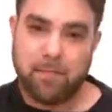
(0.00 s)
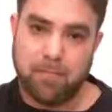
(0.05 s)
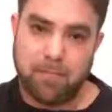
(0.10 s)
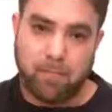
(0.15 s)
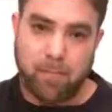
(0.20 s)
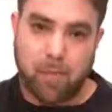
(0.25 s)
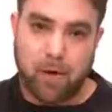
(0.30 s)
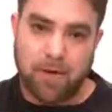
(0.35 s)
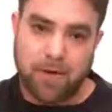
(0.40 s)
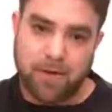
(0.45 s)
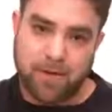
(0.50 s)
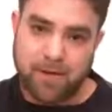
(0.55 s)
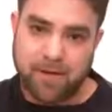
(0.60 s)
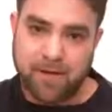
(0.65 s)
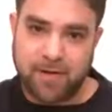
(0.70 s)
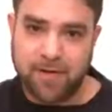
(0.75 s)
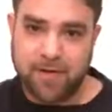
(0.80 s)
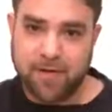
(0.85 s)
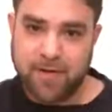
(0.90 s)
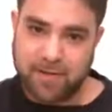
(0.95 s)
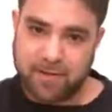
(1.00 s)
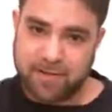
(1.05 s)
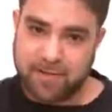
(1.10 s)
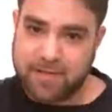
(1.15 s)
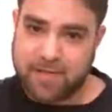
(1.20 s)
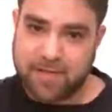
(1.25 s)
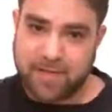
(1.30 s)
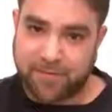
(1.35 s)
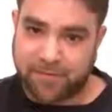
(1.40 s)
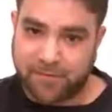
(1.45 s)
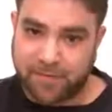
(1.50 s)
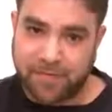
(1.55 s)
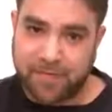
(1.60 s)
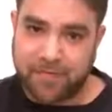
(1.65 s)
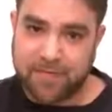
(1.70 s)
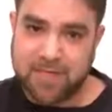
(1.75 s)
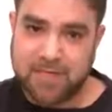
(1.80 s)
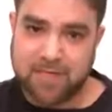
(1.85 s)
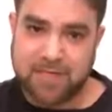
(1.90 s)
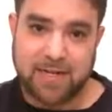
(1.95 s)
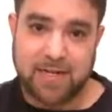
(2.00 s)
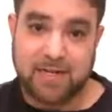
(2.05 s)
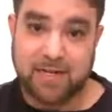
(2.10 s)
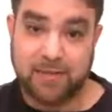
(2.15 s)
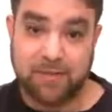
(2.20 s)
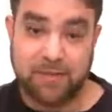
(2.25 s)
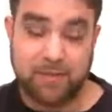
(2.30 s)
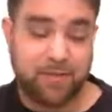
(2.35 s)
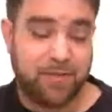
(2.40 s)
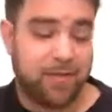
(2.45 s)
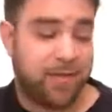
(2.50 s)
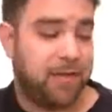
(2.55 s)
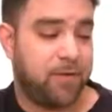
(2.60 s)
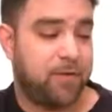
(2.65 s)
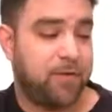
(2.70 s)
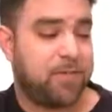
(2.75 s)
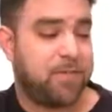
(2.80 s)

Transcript: modern acoustic fingerstyle tuning,